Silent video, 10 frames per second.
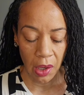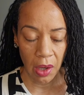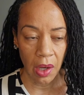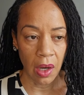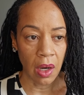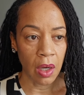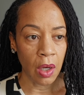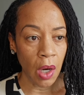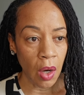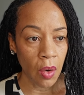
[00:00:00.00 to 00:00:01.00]

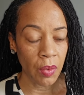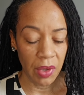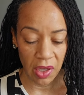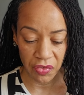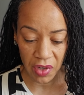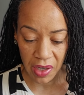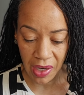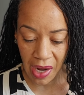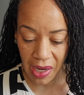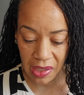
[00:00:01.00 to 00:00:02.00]
go, if you're
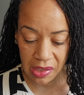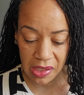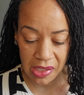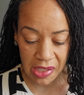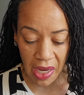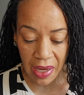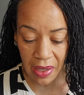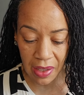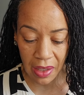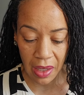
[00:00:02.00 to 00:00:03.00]
not
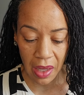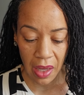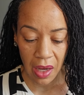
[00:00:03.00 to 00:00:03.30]
seen,